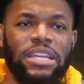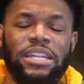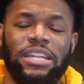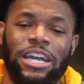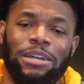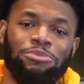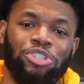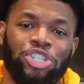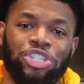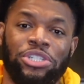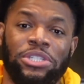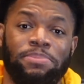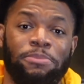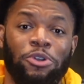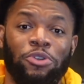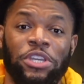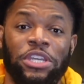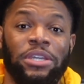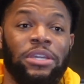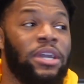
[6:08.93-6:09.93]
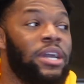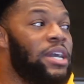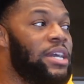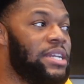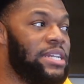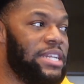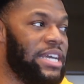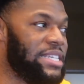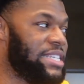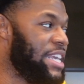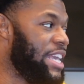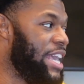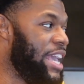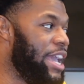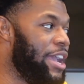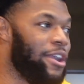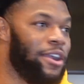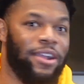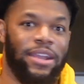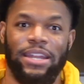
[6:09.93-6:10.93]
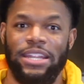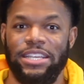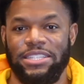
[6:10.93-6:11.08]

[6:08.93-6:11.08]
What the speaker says: Now, I'm sure Smokie doesn't care and